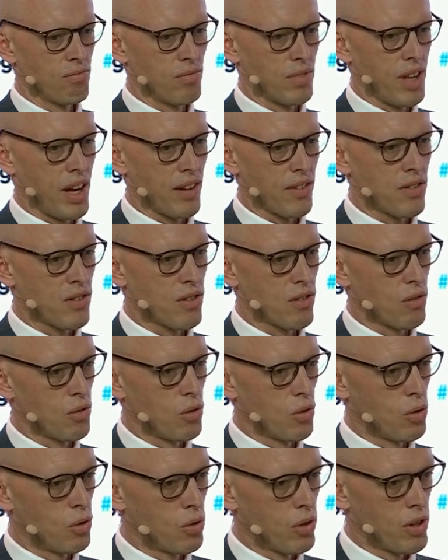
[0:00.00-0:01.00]
That's
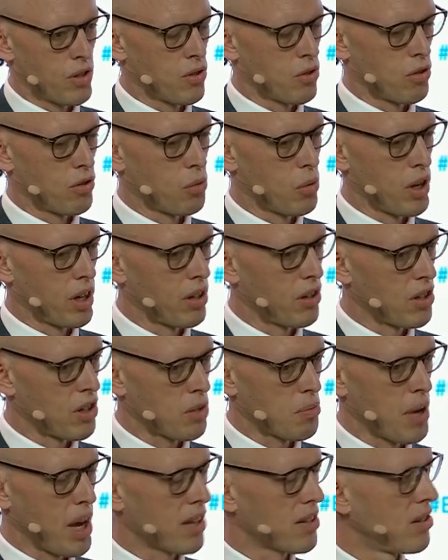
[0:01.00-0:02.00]
all of the sort of work you'd
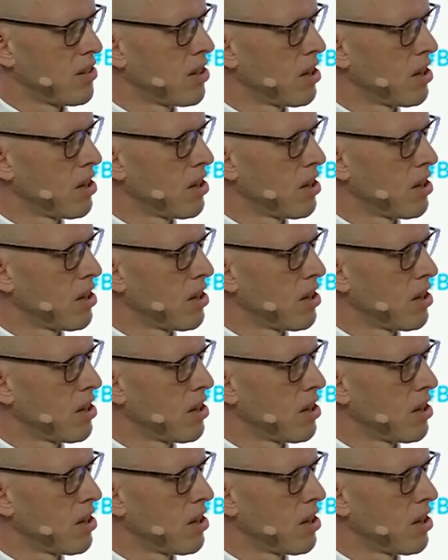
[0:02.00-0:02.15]
expect in